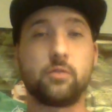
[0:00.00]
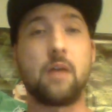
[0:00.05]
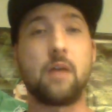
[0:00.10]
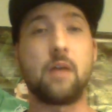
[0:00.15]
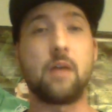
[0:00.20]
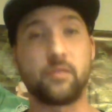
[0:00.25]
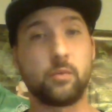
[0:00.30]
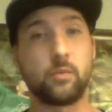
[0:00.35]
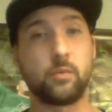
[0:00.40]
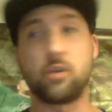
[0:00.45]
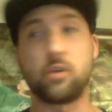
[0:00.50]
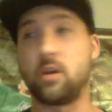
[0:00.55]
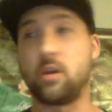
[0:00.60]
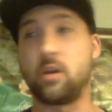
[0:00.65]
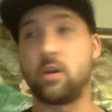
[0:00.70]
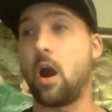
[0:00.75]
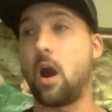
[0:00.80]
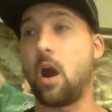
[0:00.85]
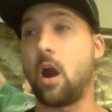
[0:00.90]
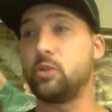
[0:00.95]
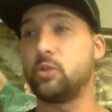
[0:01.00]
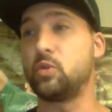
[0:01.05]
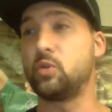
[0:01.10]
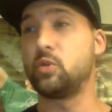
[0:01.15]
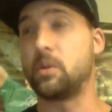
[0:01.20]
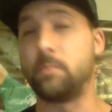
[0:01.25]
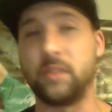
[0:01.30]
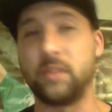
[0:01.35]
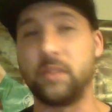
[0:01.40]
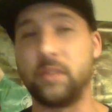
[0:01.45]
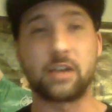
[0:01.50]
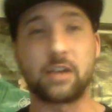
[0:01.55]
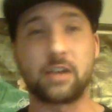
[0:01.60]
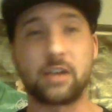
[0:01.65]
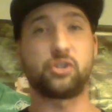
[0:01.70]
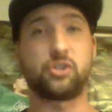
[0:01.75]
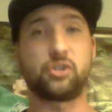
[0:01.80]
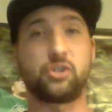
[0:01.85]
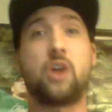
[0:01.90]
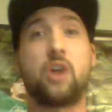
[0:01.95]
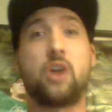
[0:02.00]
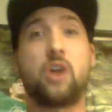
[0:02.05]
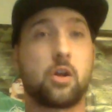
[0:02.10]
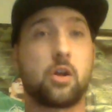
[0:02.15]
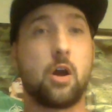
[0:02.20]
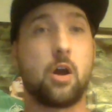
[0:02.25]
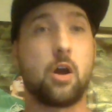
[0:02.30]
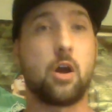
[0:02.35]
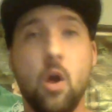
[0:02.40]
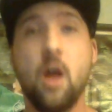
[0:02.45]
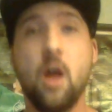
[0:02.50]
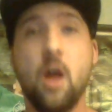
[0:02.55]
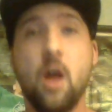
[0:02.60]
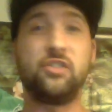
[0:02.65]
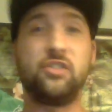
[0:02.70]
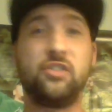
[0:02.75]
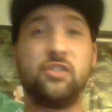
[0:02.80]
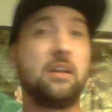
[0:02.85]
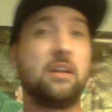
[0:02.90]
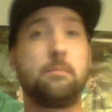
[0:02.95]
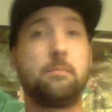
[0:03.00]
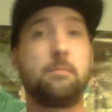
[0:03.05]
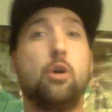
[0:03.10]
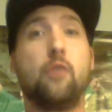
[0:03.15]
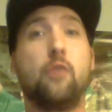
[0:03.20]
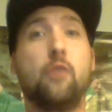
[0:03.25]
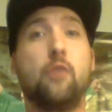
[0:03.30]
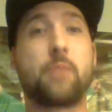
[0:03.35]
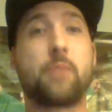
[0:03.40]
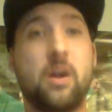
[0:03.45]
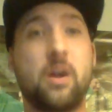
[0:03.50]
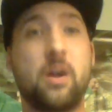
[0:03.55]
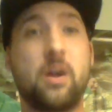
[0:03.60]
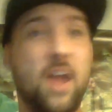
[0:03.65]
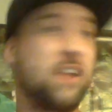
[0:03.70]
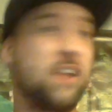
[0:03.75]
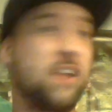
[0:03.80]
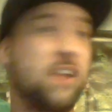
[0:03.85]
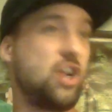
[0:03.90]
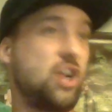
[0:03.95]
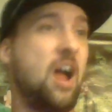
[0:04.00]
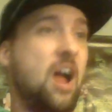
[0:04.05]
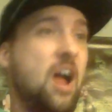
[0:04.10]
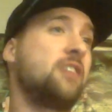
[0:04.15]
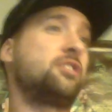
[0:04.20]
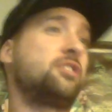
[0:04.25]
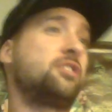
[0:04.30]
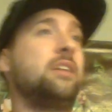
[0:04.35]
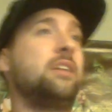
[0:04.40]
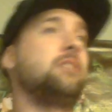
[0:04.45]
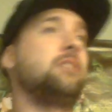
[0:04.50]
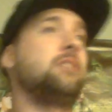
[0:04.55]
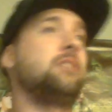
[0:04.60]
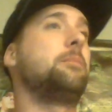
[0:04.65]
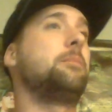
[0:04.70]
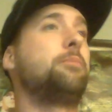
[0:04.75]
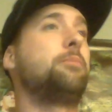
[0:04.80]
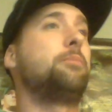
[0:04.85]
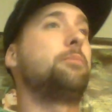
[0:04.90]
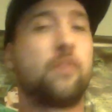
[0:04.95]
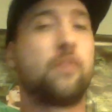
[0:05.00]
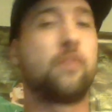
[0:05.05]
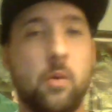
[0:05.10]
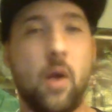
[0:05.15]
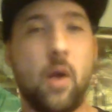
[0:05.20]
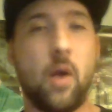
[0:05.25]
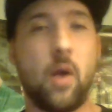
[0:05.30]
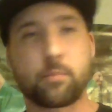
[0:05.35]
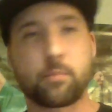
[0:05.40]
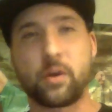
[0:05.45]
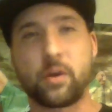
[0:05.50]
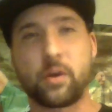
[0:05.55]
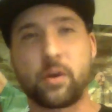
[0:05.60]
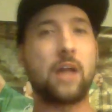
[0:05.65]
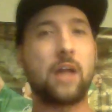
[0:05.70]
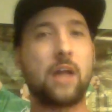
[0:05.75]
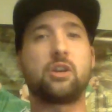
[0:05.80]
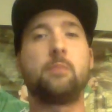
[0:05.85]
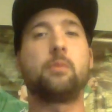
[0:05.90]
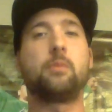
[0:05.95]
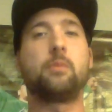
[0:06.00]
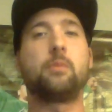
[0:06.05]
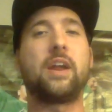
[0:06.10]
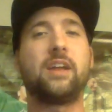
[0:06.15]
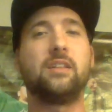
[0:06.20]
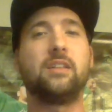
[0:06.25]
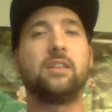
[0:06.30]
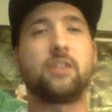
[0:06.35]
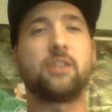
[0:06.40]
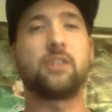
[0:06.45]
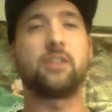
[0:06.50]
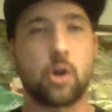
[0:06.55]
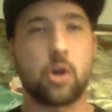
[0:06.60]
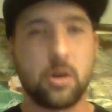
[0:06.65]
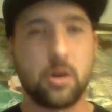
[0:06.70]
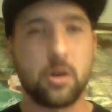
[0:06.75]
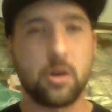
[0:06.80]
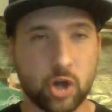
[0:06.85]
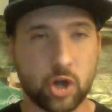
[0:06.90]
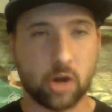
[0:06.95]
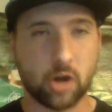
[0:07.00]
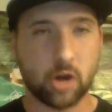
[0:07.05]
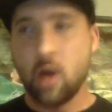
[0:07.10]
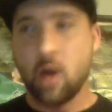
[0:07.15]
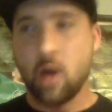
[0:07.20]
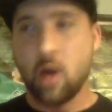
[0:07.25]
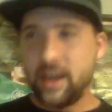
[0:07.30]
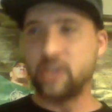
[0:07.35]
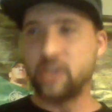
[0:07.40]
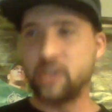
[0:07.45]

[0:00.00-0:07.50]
Now, is everyone going to argue and complain that Chris Jericho didn't put over Bray Wyatt? John Cena didn't put over Bray Wyatt. Bray Wyatt's going to be regulated to curtain jerker.